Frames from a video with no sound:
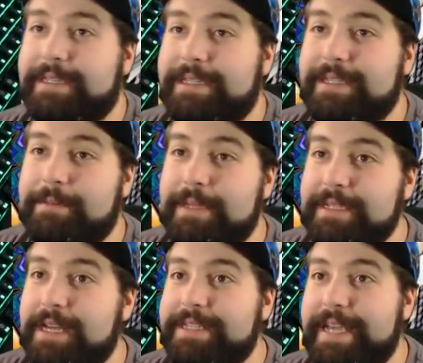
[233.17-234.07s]
these up. This is
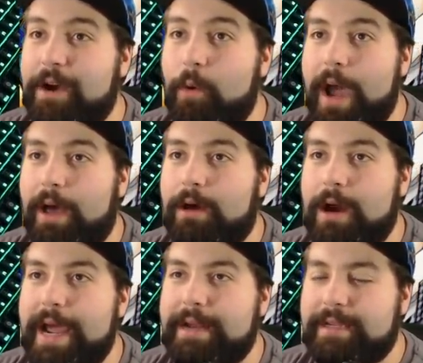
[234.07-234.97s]
gonna take a while,
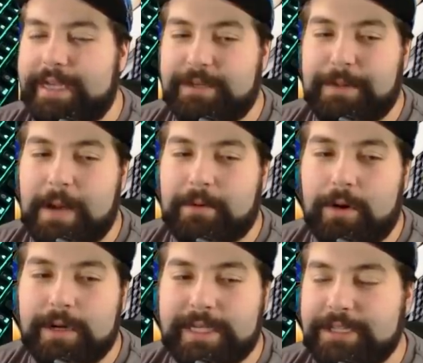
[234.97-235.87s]
alright? Get your
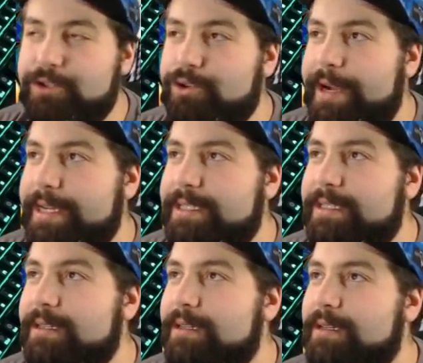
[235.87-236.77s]
popcorns, get your
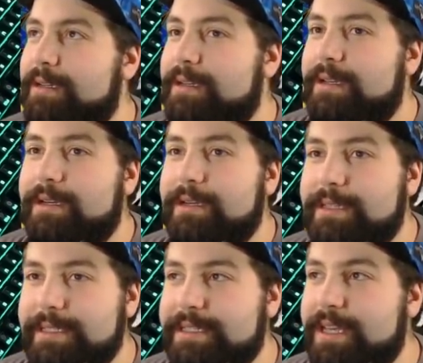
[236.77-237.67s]
drinks because
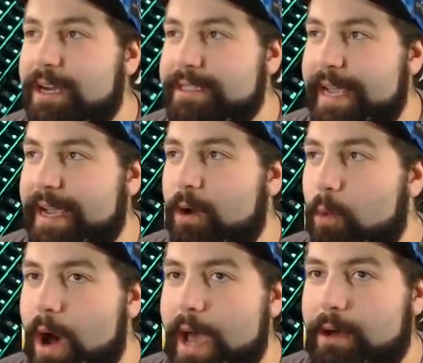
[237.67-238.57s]
this is gonna take a
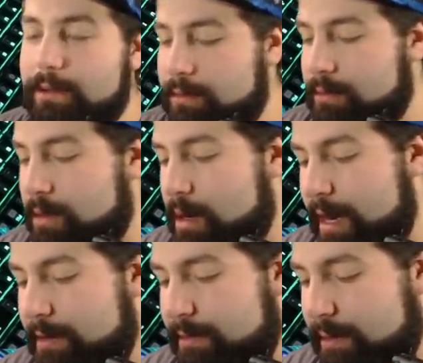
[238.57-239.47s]
while. All right,